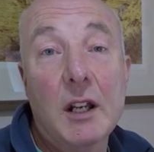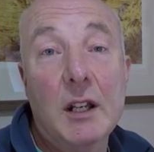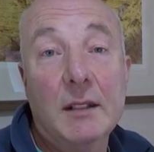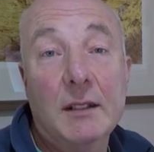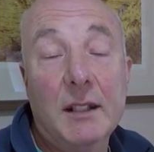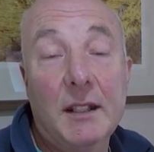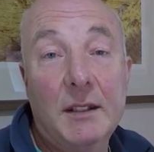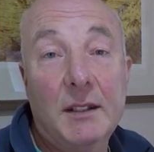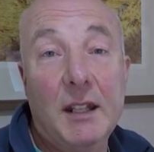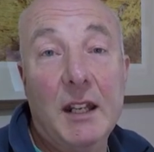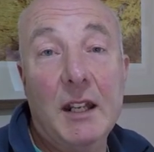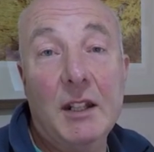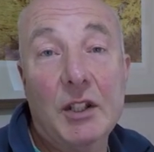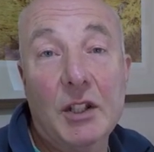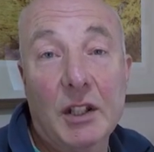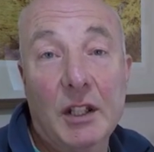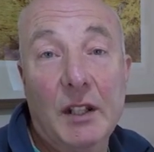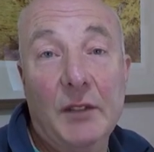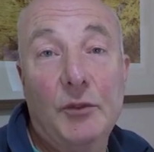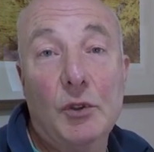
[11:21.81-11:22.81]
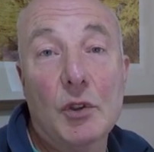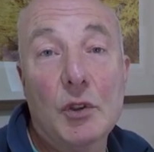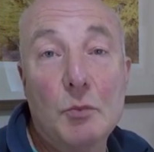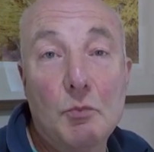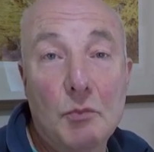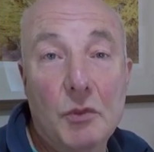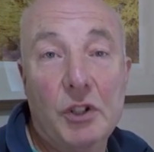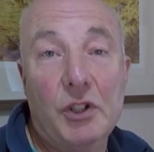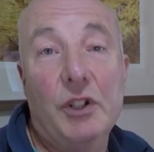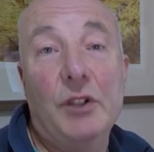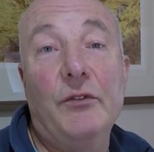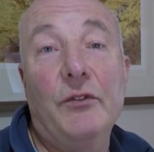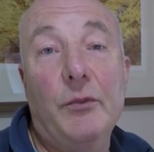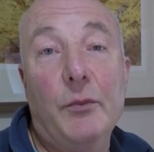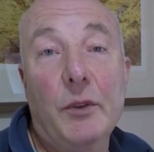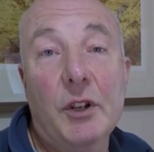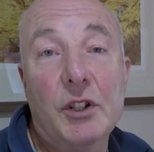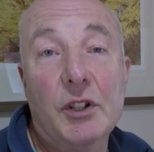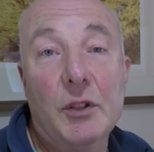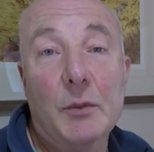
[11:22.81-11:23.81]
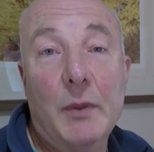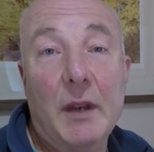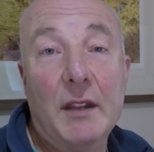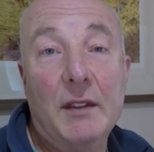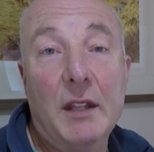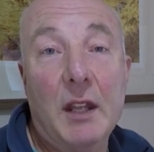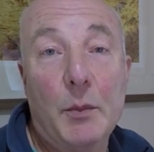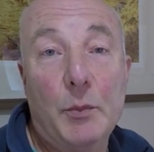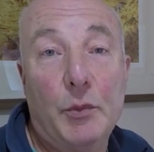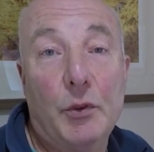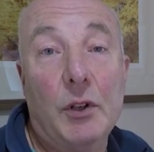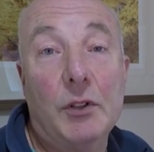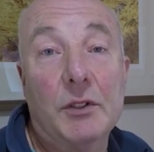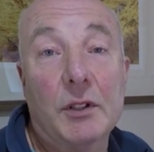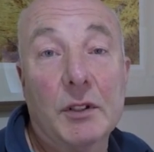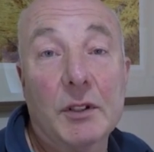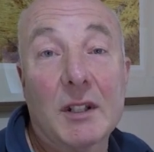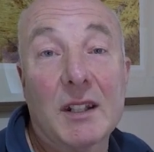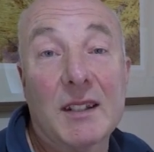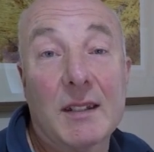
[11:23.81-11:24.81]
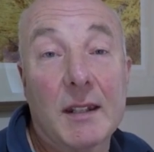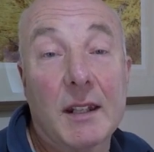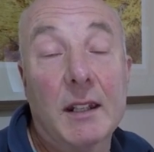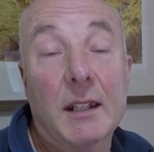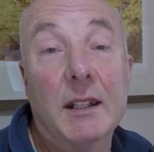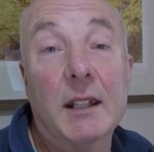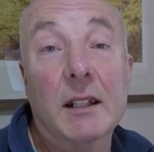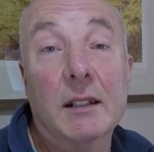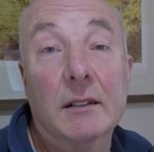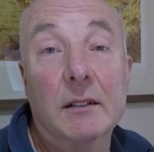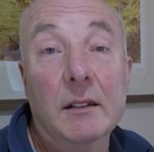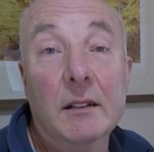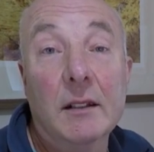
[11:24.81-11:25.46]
They're there to give you as much information about their product as they can.